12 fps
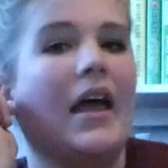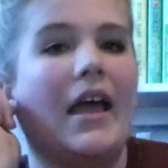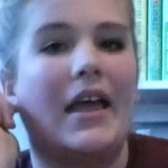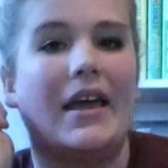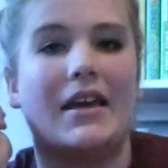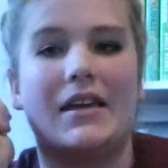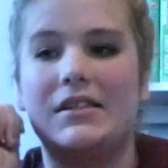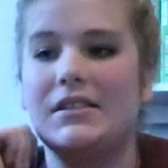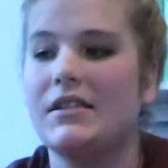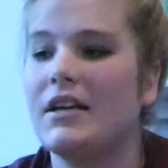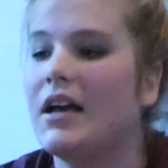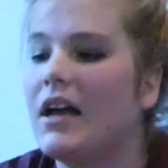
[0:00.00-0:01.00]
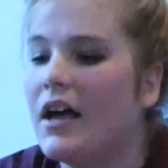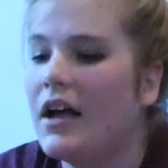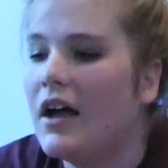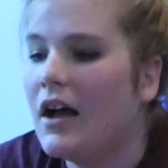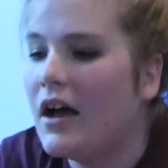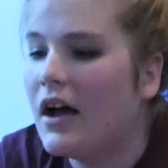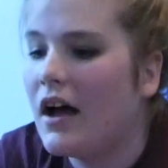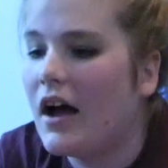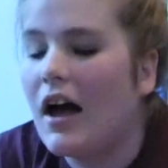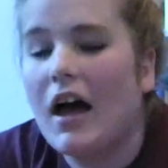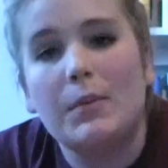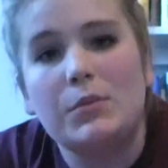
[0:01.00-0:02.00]
and
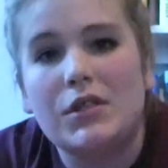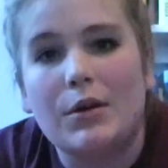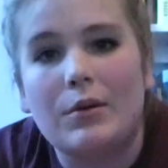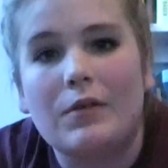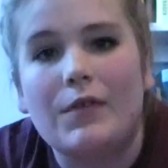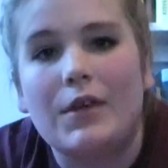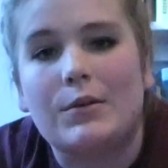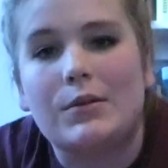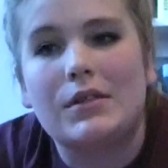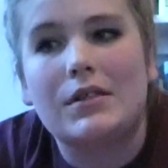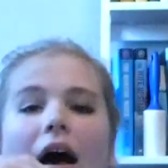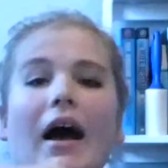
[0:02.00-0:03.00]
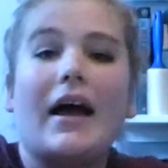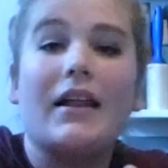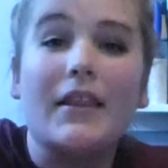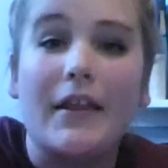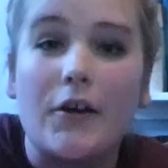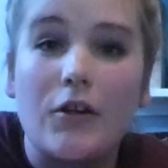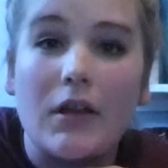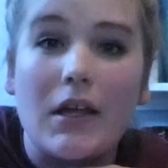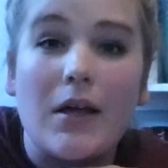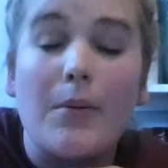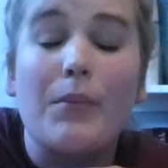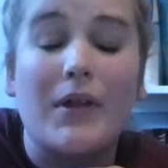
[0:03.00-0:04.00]
I'm so confused. I
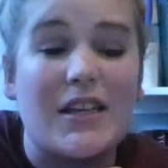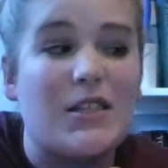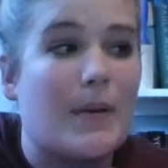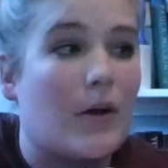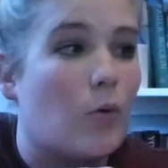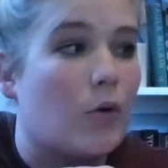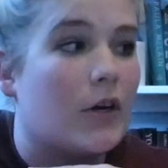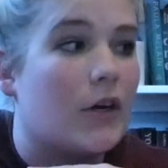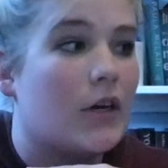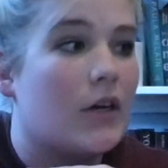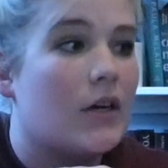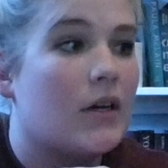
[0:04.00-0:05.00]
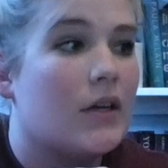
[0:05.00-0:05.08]
literally placed my order